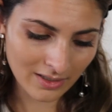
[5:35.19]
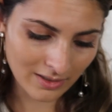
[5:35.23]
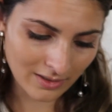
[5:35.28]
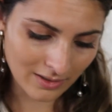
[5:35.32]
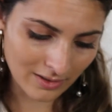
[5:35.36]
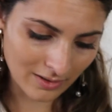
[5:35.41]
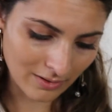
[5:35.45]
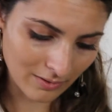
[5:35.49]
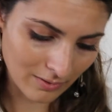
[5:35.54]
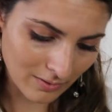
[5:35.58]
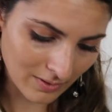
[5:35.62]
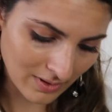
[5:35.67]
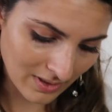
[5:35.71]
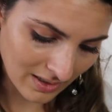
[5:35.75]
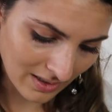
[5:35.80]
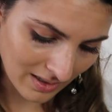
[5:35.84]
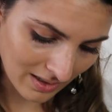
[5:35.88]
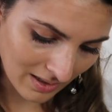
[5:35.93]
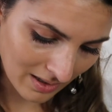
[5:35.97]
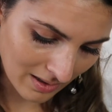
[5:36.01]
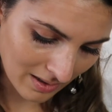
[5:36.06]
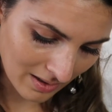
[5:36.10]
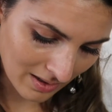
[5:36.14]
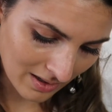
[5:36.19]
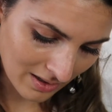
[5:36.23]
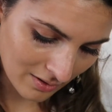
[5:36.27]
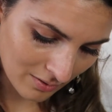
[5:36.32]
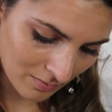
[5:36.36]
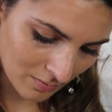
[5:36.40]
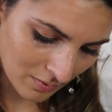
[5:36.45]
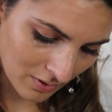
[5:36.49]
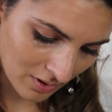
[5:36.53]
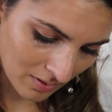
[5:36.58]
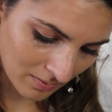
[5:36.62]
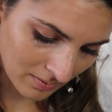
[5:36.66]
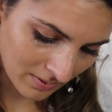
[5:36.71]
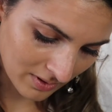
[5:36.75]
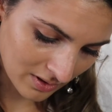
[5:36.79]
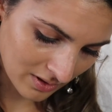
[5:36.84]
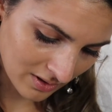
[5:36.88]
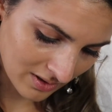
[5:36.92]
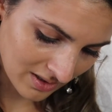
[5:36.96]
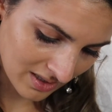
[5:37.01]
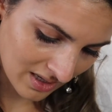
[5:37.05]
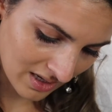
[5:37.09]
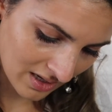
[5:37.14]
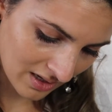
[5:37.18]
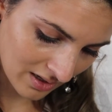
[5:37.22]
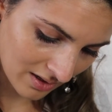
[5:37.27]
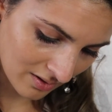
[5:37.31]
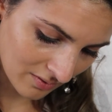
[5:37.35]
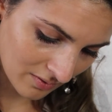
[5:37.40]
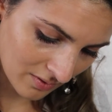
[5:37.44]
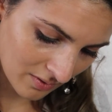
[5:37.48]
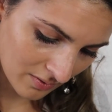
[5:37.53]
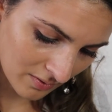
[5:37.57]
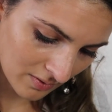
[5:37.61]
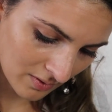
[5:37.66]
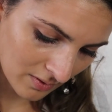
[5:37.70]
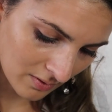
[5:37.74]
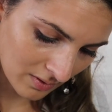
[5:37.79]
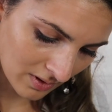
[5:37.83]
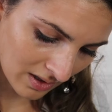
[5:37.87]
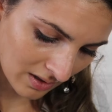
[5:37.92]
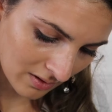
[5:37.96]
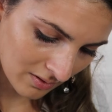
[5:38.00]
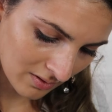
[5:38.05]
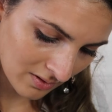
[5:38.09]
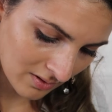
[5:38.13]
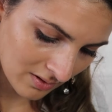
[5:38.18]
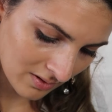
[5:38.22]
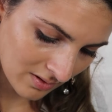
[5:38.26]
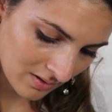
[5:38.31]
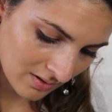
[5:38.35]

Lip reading: So I could probably just take it off with you now.